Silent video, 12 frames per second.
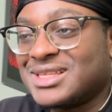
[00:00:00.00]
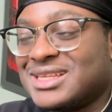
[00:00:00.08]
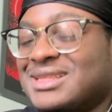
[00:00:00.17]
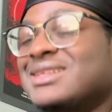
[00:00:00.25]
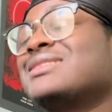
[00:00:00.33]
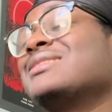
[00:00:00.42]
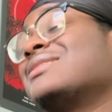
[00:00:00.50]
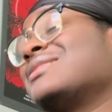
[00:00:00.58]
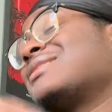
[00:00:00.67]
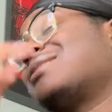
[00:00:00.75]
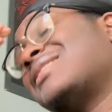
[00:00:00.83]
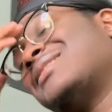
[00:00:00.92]
This is
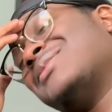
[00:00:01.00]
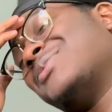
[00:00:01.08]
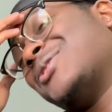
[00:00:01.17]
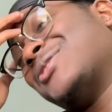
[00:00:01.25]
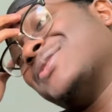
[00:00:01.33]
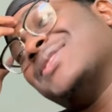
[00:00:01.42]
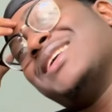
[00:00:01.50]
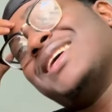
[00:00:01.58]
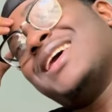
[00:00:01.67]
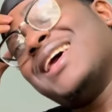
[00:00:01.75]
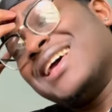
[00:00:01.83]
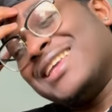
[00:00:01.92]
insane, bro.
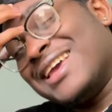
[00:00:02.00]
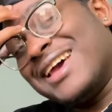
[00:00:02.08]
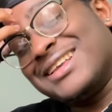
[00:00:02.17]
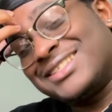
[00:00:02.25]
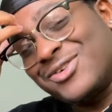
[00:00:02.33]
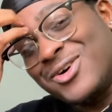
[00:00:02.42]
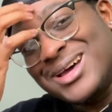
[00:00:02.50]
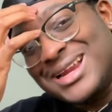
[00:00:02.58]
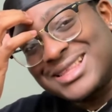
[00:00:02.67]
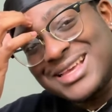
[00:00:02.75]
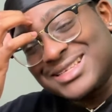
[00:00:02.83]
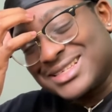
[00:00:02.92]
Yeah, so what I
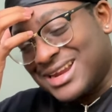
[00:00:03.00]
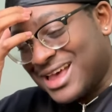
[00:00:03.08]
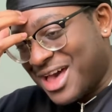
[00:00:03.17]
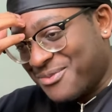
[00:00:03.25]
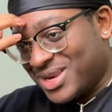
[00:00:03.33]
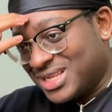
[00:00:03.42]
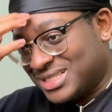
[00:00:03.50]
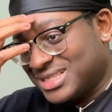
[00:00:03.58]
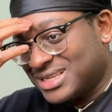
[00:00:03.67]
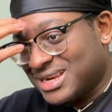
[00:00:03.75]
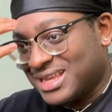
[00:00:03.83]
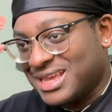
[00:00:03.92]
think is going to happen is he's
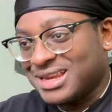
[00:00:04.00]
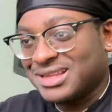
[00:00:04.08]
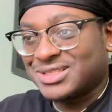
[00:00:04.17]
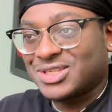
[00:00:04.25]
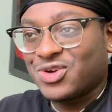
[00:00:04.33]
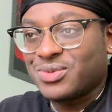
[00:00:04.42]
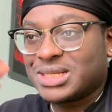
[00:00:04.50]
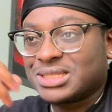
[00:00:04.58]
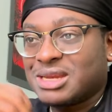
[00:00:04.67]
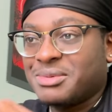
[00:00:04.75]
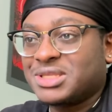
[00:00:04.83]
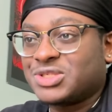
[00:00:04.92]
going to get in the zone, but it's
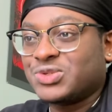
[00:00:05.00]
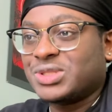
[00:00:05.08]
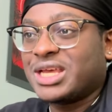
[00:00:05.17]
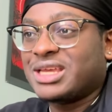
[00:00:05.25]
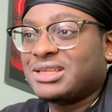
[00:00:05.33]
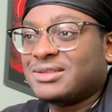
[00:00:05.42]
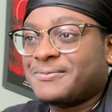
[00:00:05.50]
going to be too late.